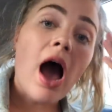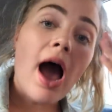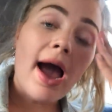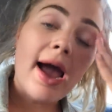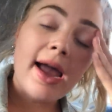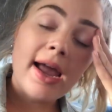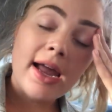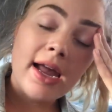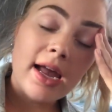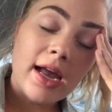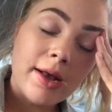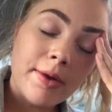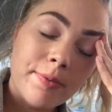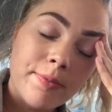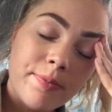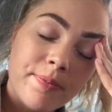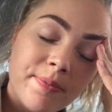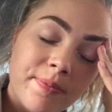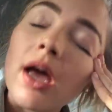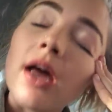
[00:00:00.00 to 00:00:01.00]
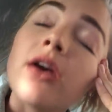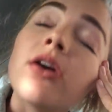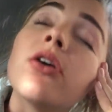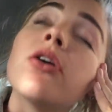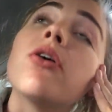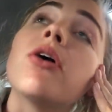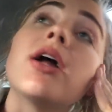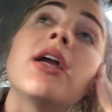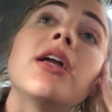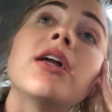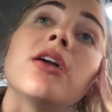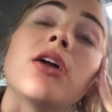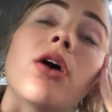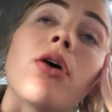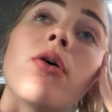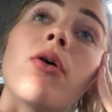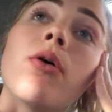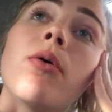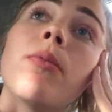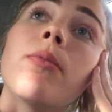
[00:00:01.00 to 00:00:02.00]
I I don't know, I need to
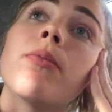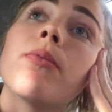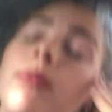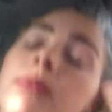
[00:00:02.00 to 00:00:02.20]
go home.